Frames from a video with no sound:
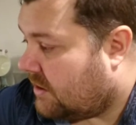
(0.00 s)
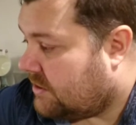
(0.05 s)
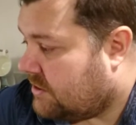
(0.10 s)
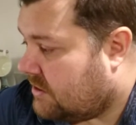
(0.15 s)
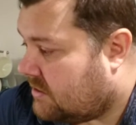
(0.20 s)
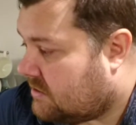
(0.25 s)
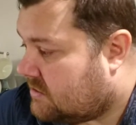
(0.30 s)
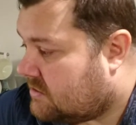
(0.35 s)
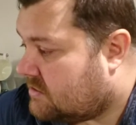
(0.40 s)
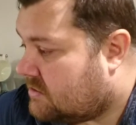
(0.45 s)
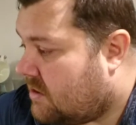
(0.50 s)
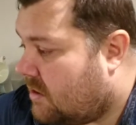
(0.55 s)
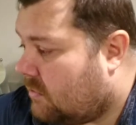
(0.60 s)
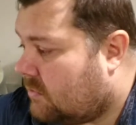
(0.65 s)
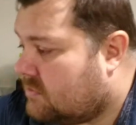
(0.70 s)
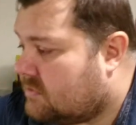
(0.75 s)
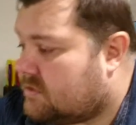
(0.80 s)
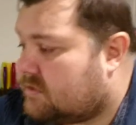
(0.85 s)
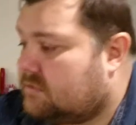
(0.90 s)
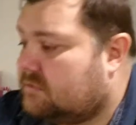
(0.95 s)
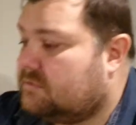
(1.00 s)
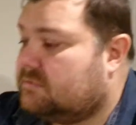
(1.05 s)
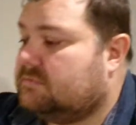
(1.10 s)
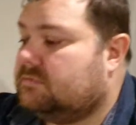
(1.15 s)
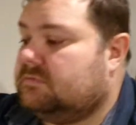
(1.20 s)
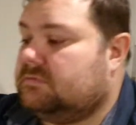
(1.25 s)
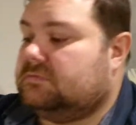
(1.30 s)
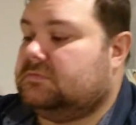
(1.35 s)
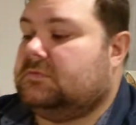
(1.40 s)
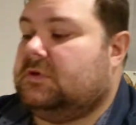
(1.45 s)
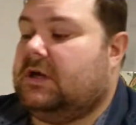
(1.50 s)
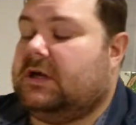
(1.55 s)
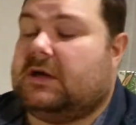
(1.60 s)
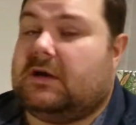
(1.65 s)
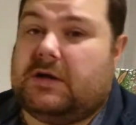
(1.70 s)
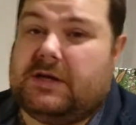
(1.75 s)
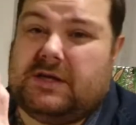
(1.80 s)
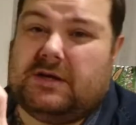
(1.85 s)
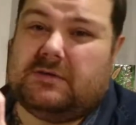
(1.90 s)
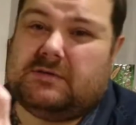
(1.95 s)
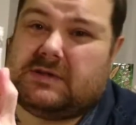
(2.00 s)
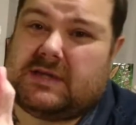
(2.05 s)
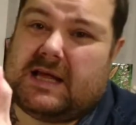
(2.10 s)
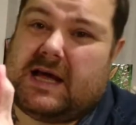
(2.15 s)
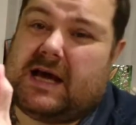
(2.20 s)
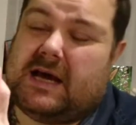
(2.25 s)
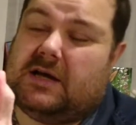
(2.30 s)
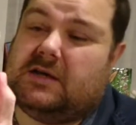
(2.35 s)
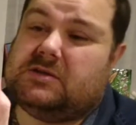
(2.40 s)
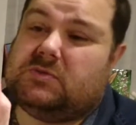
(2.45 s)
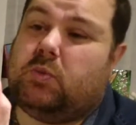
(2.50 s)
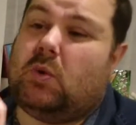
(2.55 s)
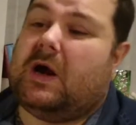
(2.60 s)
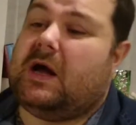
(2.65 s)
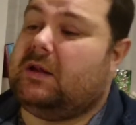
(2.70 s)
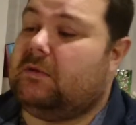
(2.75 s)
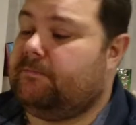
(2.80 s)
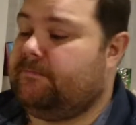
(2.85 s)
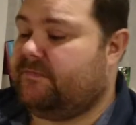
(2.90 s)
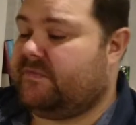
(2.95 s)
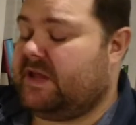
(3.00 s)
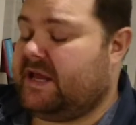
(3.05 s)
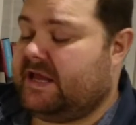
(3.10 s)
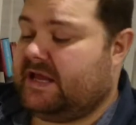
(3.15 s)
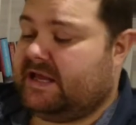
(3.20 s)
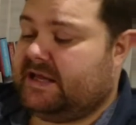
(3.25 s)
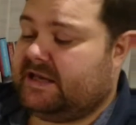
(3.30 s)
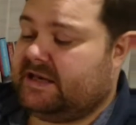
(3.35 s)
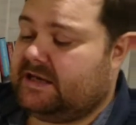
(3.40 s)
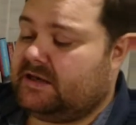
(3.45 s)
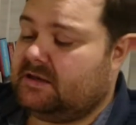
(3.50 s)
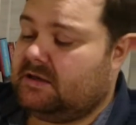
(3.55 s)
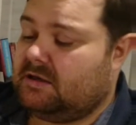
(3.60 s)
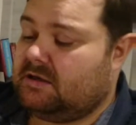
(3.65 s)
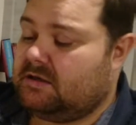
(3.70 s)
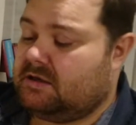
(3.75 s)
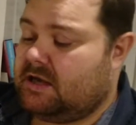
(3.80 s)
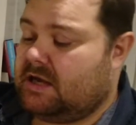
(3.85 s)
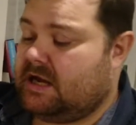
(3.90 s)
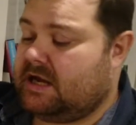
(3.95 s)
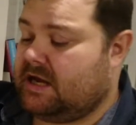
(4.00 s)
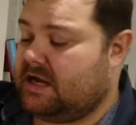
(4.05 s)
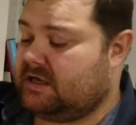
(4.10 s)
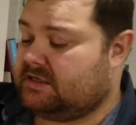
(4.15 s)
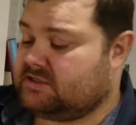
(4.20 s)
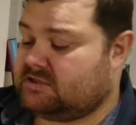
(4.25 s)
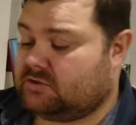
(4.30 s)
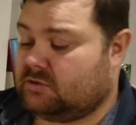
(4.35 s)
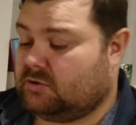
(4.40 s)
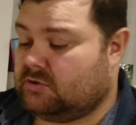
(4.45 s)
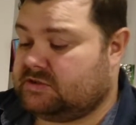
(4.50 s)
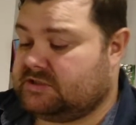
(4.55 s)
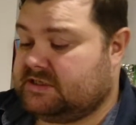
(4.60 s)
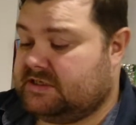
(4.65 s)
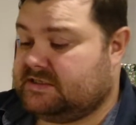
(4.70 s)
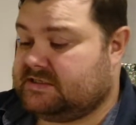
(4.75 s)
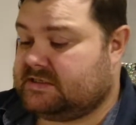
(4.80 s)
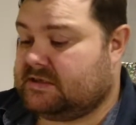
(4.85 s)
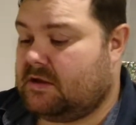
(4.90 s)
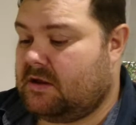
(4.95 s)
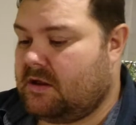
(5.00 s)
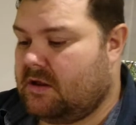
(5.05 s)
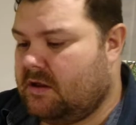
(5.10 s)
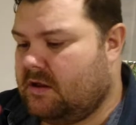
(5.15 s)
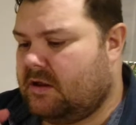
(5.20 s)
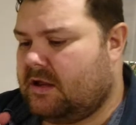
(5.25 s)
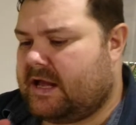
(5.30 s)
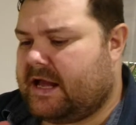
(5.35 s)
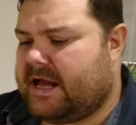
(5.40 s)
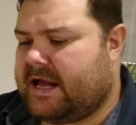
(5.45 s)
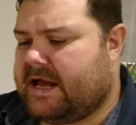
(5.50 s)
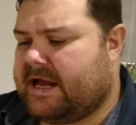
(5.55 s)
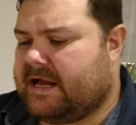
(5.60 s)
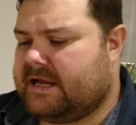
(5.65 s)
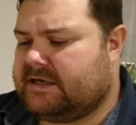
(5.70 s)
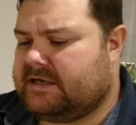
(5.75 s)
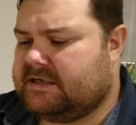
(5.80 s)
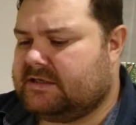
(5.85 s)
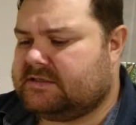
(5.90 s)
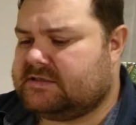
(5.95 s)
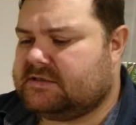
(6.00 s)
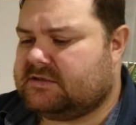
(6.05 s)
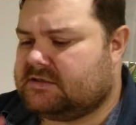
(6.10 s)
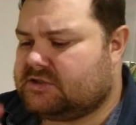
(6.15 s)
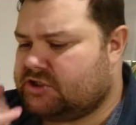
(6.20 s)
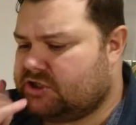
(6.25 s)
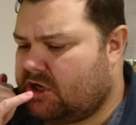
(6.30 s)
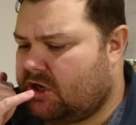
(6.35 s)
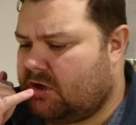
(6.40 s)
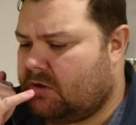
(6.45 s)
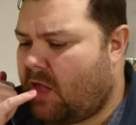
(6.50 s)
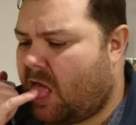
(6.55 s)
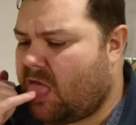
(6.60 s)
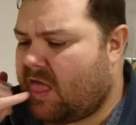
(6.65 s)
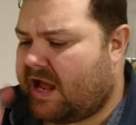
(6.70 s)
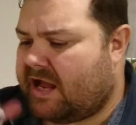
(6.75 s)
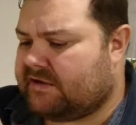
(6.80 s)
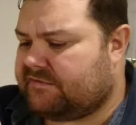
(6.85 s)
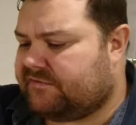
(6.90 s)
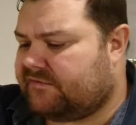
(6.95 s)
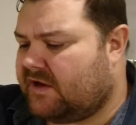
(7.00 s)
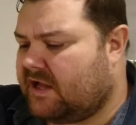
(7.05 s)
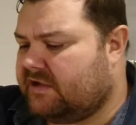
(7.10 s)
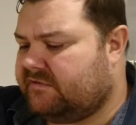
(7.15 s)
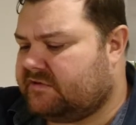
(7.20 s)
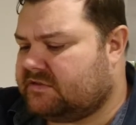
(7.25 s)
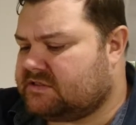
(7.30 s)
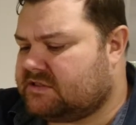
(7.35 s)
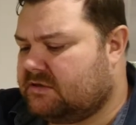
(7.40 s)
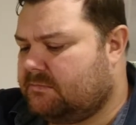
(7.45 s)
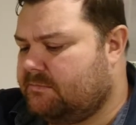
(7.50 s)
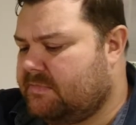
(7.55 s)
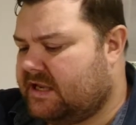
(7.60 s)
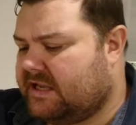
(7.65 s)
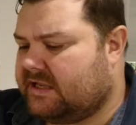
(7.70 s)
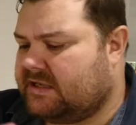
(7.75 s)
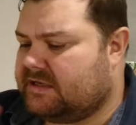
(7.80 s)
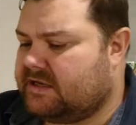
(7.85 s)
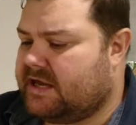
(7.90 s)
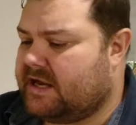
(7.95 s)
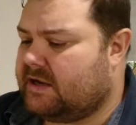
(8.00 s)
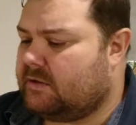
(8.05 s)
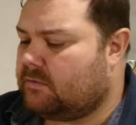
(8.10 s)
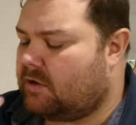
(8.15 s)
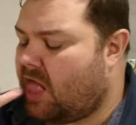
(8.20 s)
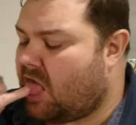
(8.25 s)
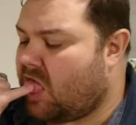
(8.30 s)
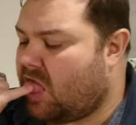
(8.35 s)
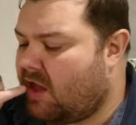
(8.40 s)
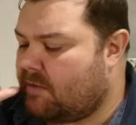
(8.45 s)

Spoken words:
onion salt, and I use that as well in sauces and to add flavour to meat. Now,